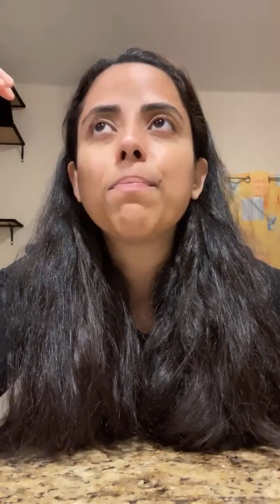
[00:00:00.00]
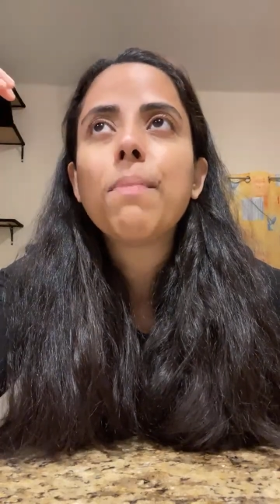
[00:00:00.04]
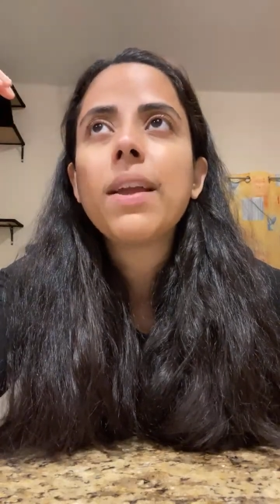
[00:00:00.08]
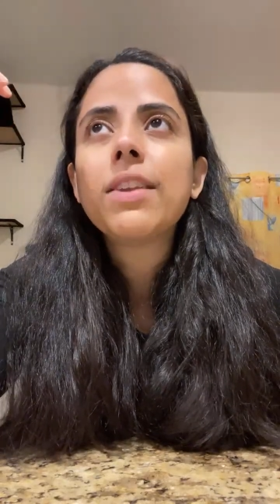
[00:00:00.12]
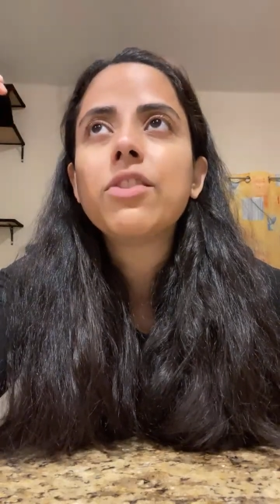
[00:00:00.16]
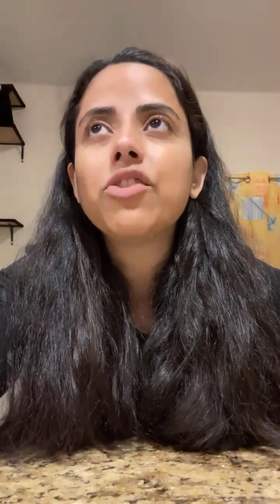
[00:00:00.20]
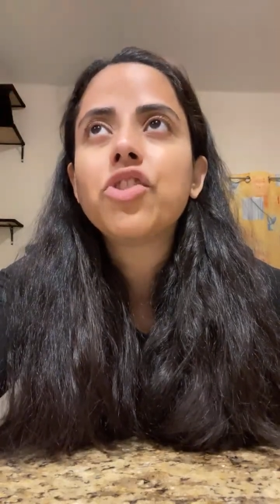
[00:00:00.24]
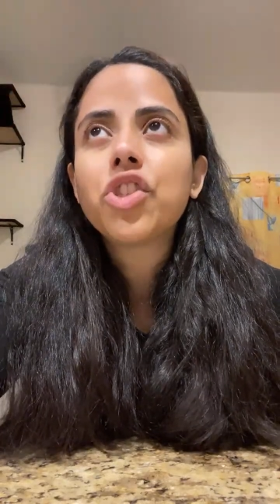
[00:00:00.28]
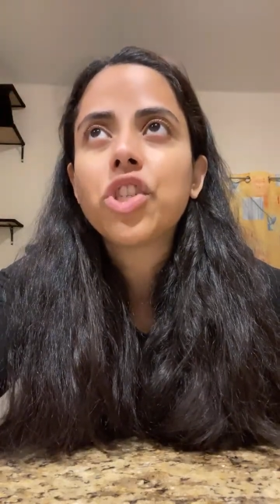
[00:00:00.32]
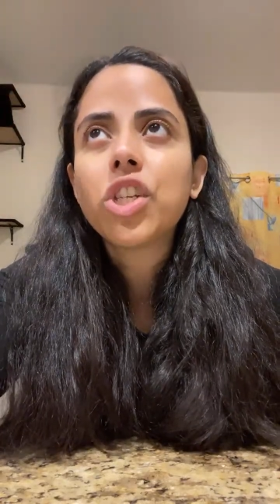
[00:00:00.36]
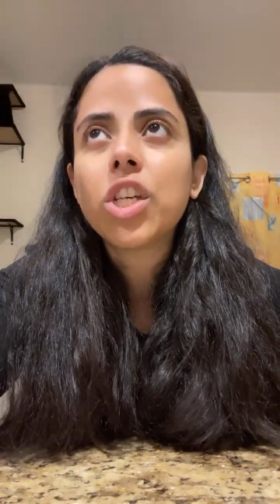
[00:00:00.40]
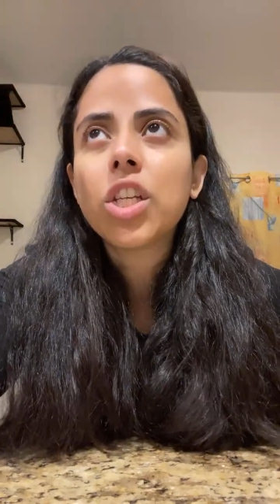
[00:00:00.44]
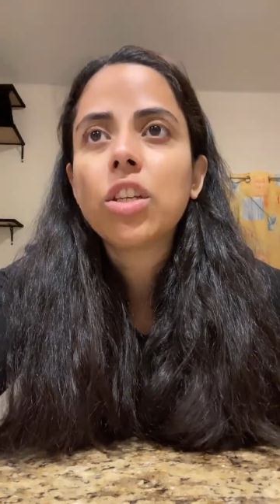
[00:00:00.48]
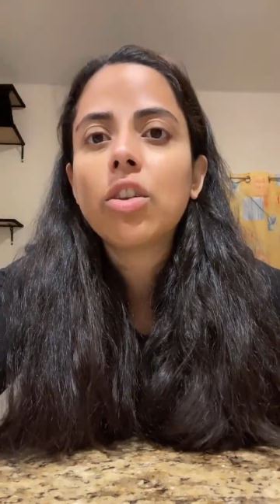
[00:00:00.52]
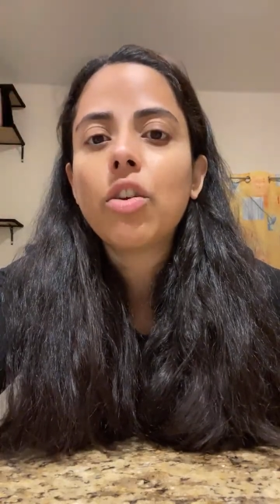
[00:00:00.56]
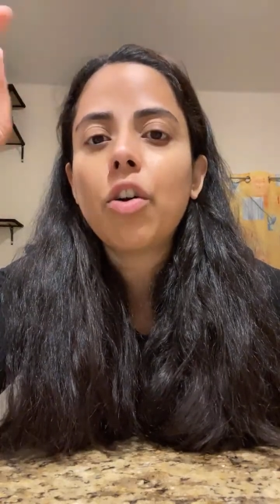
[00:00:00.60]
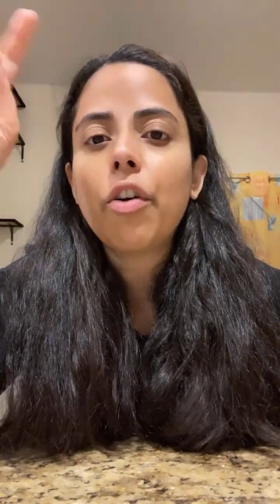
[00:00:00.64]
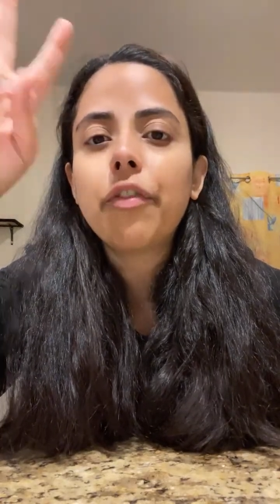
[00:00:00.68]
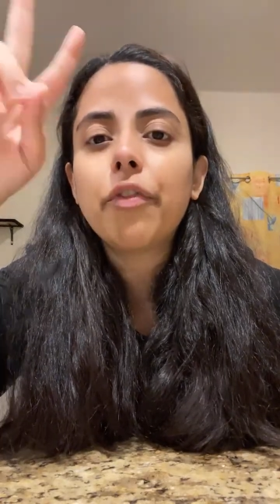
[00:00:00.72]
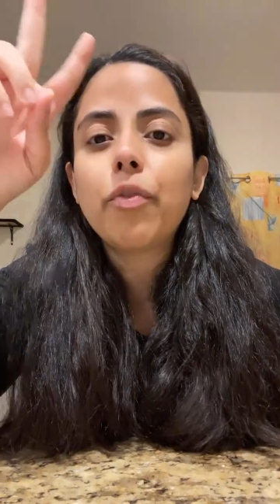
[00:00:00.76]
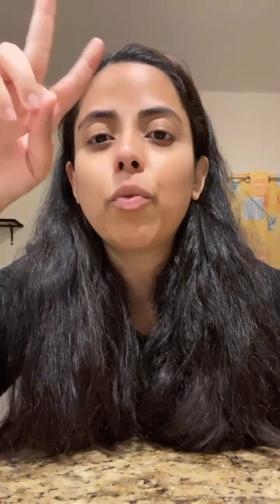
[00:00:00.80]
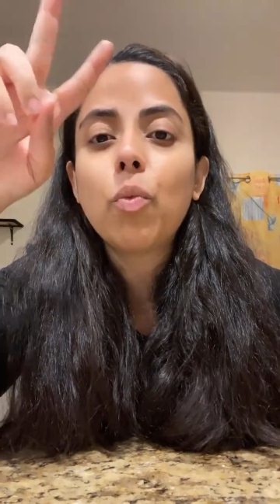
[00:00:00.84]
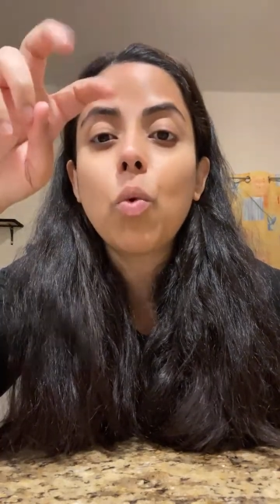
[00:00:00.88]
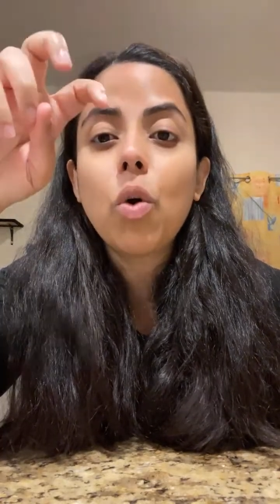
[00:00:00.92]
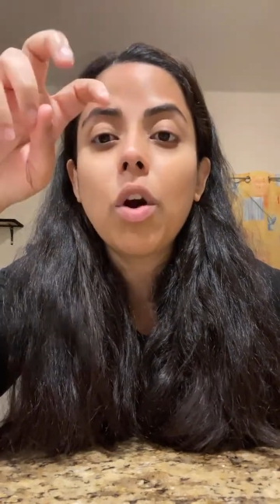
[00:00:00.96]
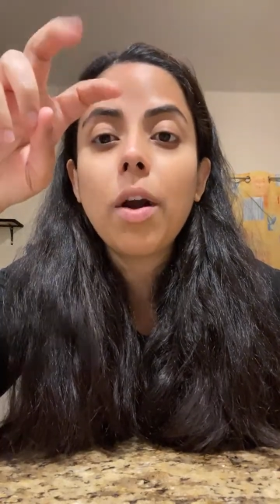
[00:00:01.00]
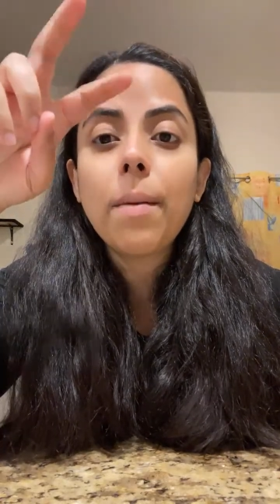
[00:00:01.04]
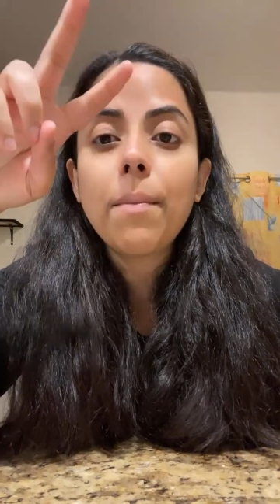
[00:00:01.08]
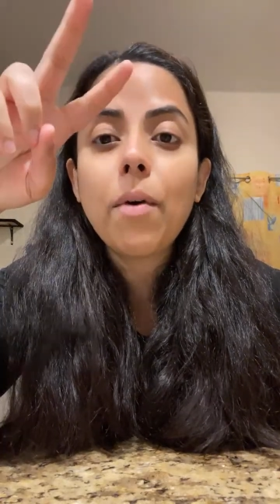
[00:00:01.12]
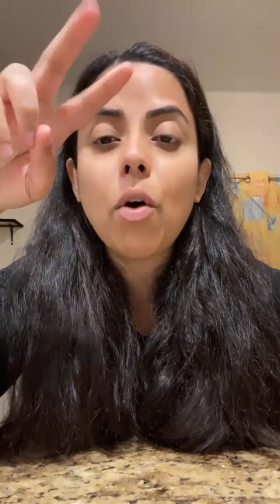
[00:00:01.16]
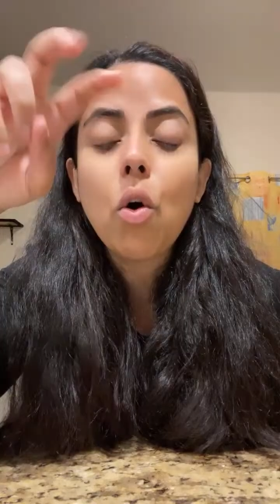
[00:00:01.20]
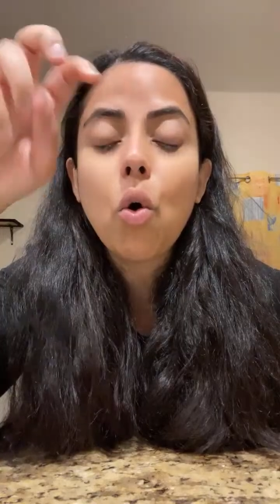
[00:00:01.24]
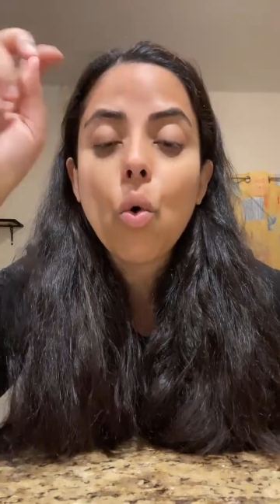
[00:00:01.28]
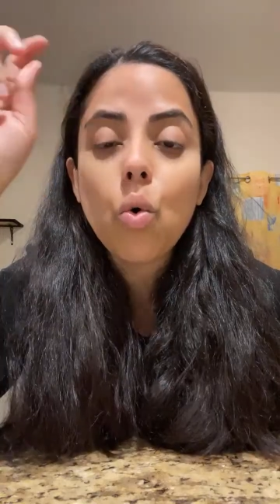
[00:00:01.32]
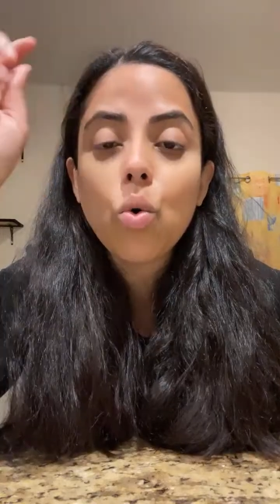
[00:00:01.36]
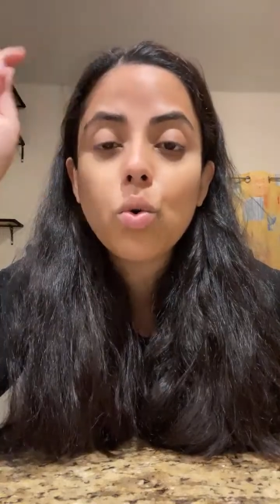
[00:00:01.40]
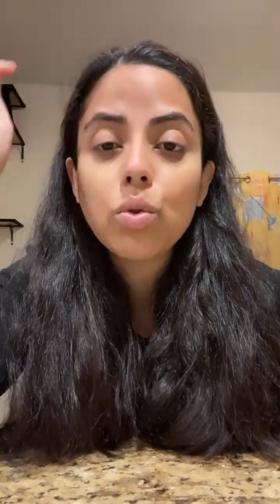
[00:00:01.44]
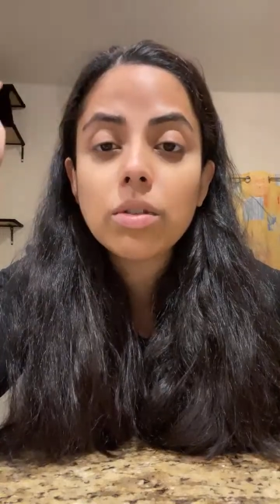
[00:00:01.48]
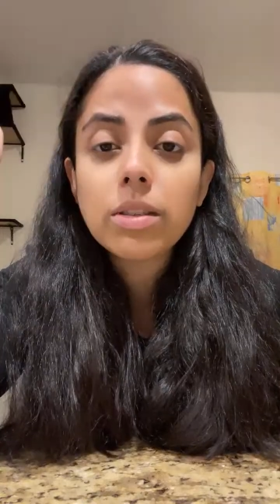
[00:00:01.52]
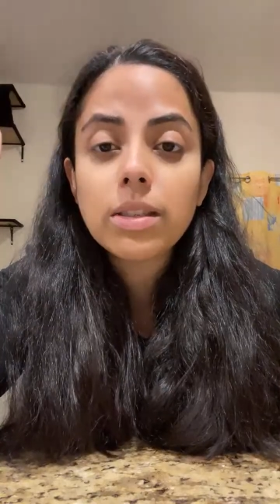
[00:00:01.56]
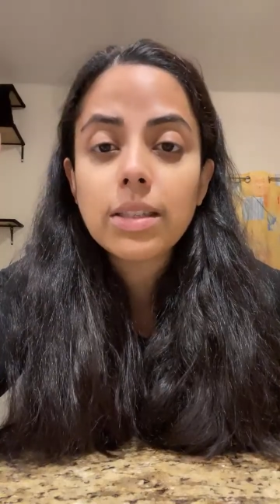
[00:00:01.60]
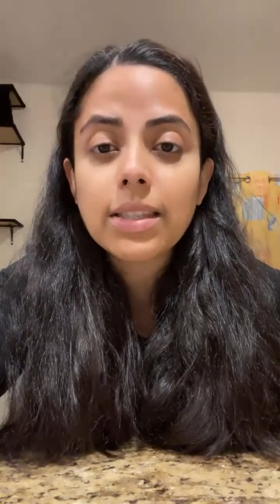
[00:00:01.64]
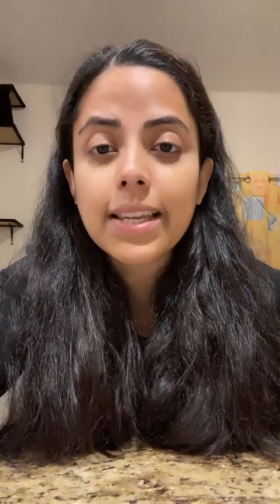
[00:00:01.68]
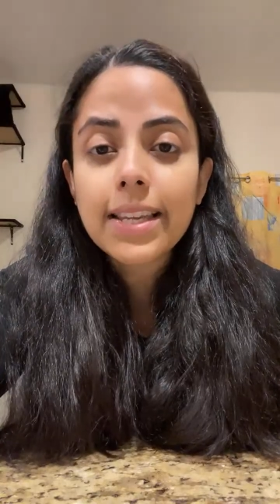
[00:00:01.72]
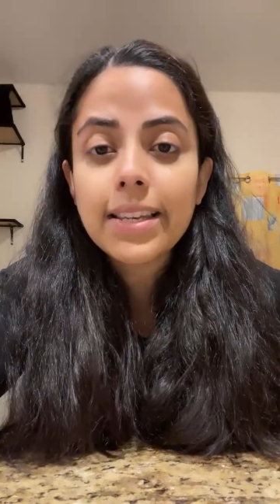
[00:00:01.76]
mention of wormholes